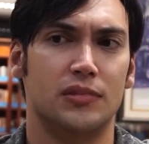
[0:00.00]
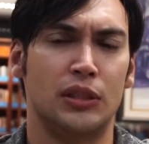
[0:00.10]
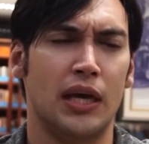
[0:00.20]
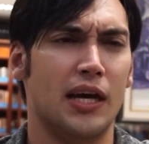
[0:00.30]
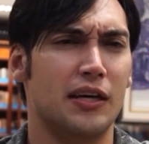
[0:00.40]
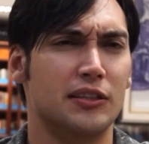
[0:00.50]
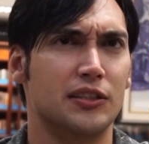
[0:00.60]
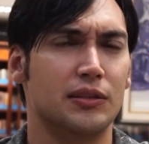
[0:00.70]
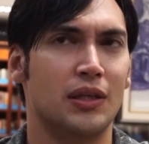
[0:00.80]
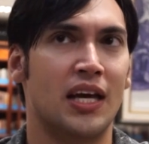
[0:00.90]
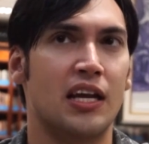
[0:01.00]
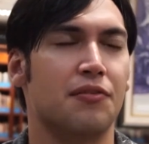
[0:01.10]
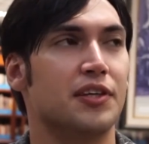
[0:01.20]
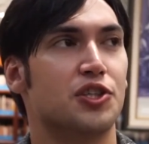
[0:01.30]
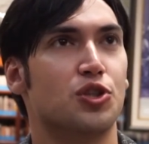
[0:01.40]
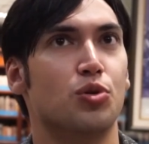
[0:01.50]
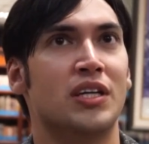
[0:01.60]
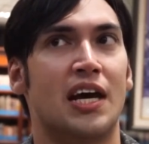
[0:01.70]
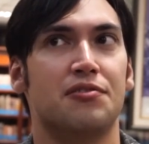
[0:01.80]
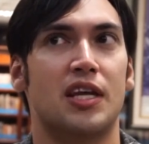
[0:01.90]
Yeah, and I think soon
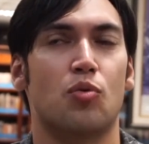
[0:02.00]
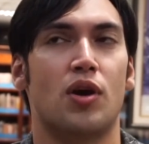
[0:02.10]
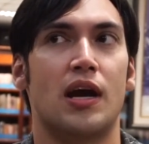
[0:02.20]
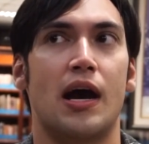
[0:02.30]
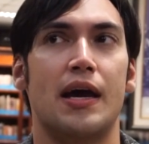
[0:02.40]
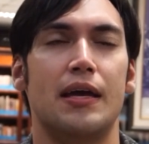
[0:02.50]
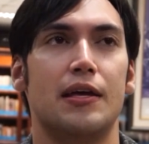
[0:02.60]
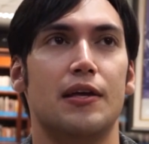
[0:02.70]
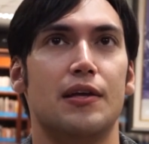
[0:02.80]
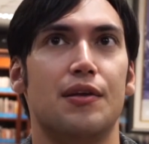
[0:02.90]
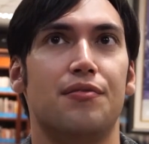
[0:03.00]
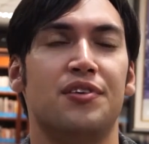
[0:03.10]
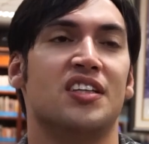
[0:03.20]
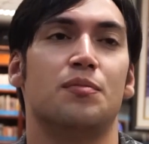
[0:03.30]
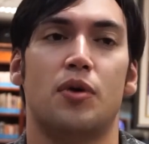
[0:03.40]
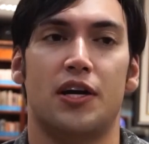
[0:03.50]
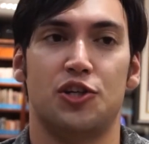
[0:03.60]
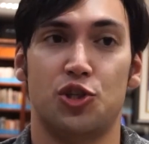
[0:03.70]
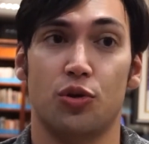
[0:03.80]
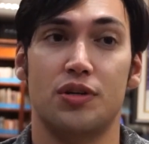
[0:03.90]
after that, when I filled in my
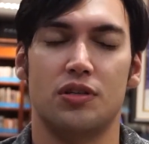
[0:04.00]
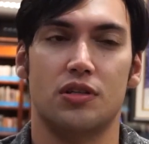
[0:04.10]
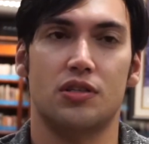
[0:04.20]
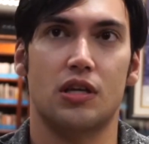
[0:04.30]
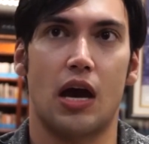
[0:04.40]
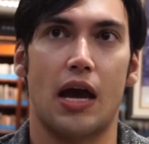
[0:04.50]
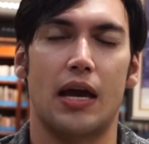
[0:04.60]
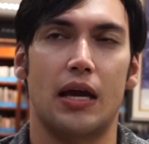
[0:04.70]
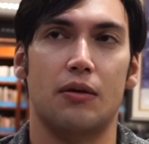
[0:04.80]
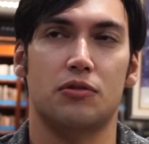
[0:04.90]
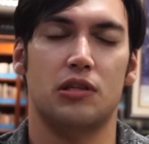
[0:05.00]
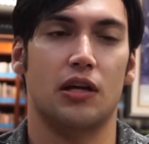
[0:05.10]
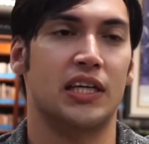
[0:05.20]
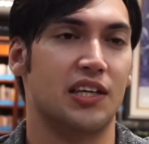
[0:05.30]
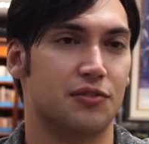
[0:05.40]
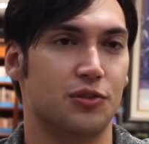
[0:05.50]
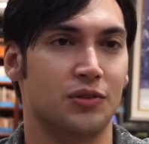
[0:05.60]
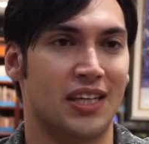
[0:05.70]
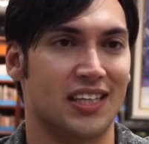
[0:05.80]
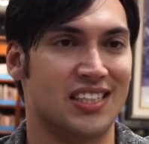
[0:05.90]
choices, I was lucky enough to
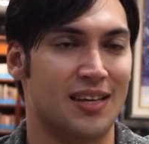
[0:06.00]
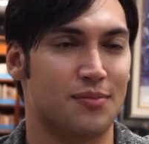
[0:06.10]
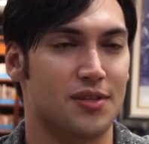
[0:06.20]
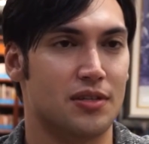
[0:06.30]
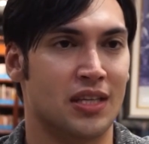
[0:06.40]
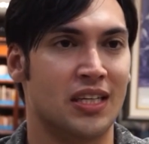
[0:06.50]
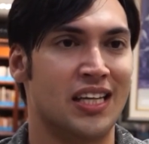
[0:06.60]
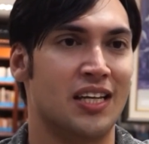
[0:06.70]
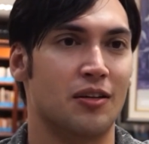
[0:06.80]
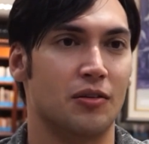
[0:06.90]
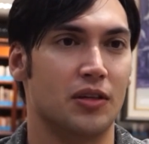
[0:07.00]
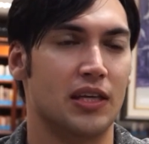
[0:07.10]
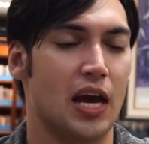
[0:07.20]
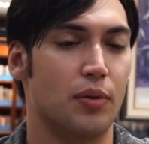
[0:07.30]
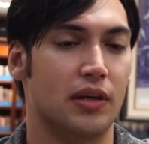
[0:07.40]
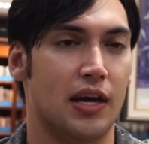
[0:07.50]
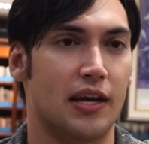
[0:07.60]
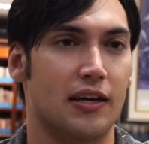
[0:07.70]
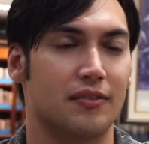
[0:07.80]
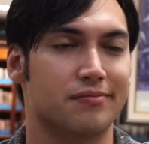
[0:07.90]
get accepted, and then yeah, we
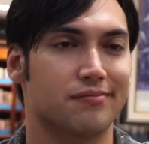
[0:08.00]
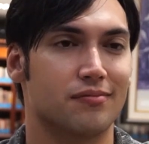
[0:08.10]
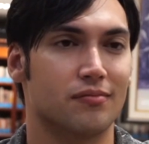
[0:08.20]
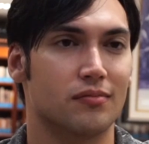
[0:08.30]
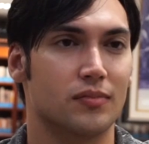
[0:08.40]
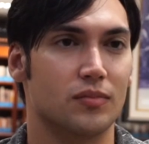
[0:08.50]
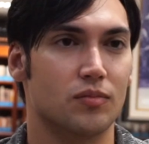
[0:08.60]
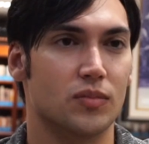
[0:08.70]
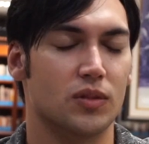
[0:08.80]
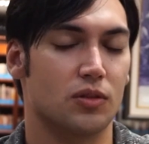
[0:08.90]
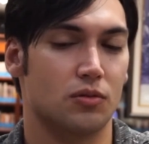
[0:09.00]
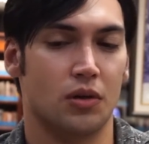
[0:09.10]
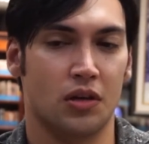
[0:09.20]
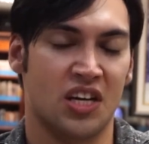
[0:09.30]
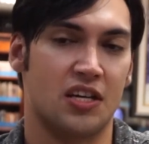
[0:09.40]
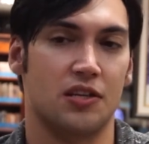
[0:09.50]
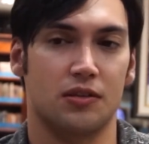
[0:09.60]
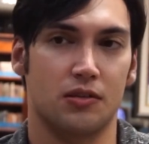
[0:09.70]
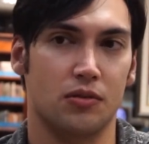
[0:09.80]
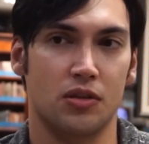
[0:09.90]
kind of
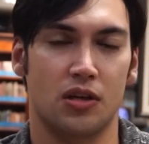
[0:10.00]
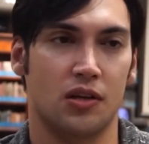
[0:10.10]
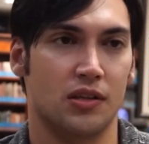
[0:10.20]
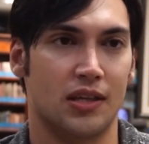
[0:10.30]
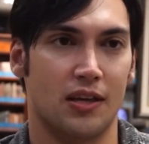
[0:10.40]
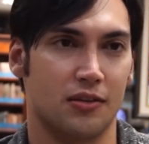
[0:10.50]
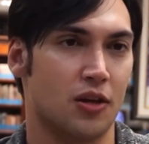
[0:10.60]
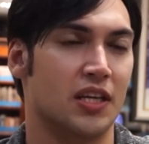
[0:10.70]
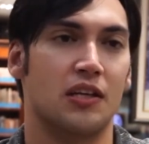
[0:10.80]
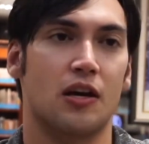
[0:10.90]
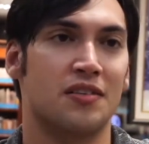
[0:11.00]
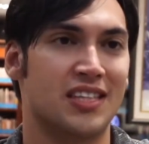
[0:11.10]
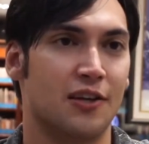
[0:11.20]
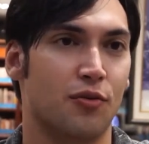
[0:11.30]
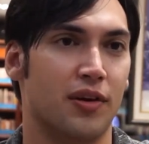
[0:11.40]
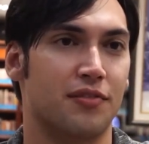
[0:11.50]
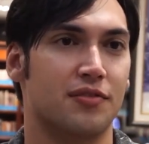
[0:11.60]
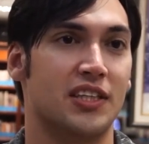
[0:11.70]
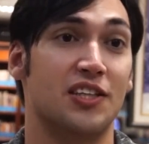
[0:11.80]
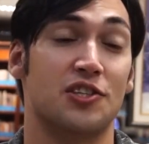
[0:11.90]
got in contact
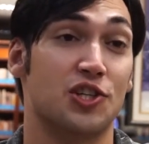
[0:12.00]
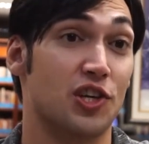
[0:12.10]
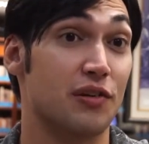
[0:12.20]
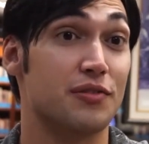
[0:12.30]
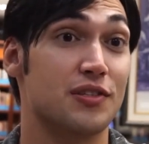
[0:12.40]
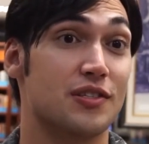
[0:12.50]
with the Internasional.